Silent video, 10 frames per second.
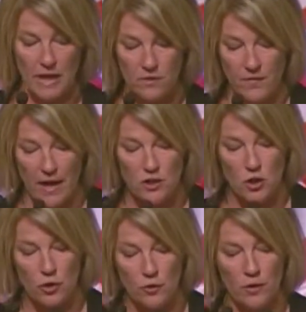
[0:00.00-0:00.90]
In
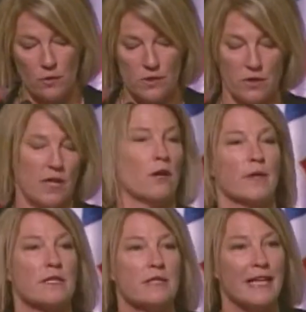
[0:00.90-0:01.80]
fact, kudos to the
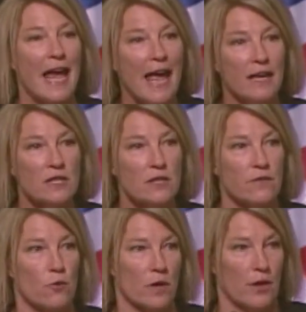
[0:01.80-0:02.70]
OSC and to
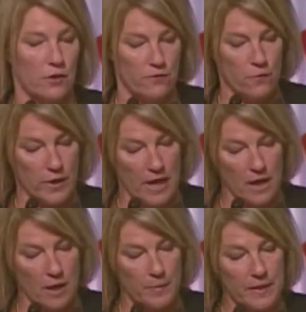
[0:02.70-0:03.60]
the
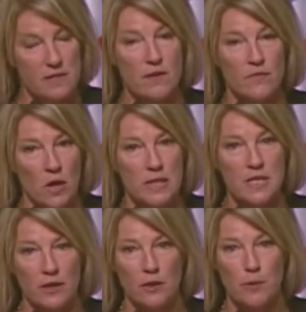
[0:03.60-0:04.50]
448 companies that
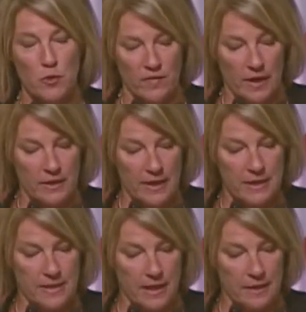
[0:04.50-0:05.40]
voluntarily provided
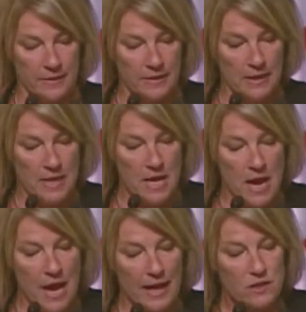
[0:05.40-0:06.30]
that data.
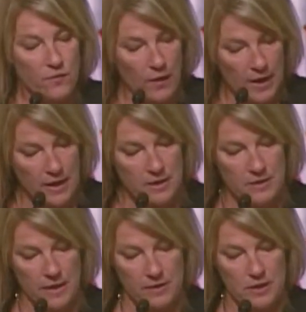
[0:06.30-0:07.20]
As Fred
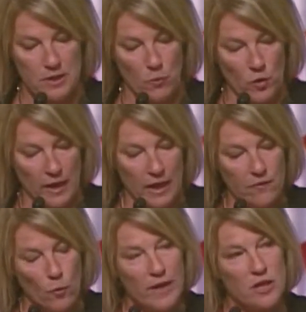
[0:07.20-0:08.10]
has said this morning,
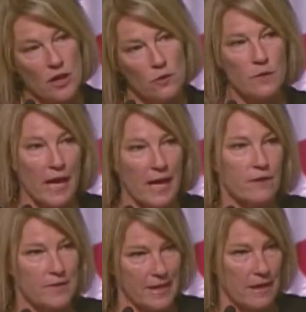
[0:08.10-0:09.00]
if we don't
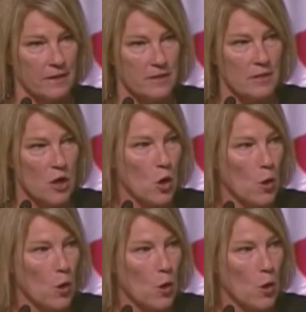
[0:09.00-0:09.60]
have data,